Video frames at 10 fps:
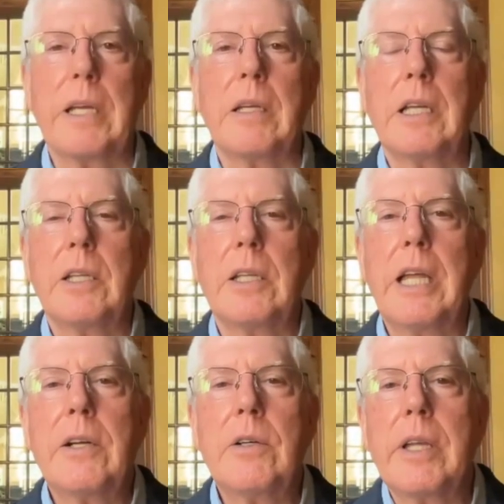It,
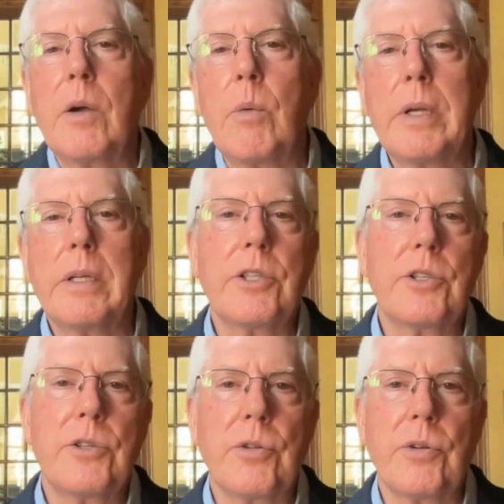not only a witness
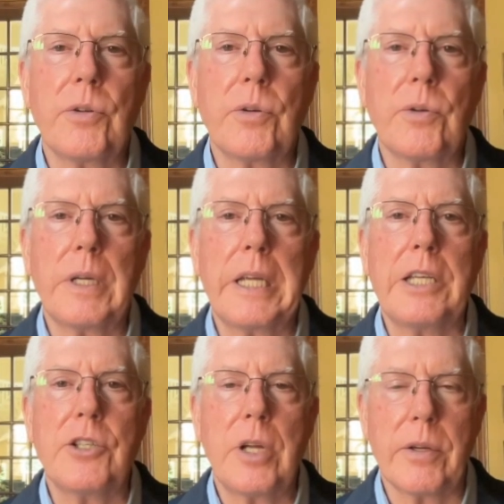to
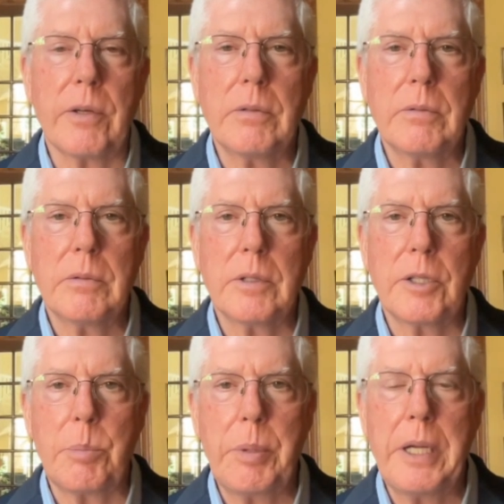each other, their
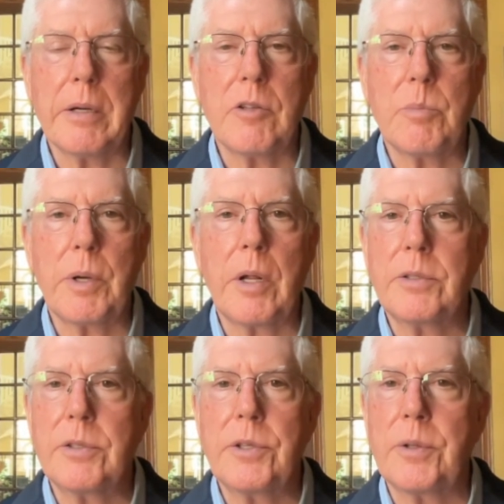peers, but
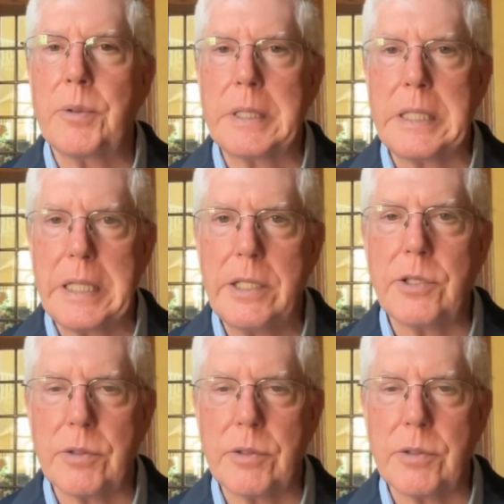also to their teachers.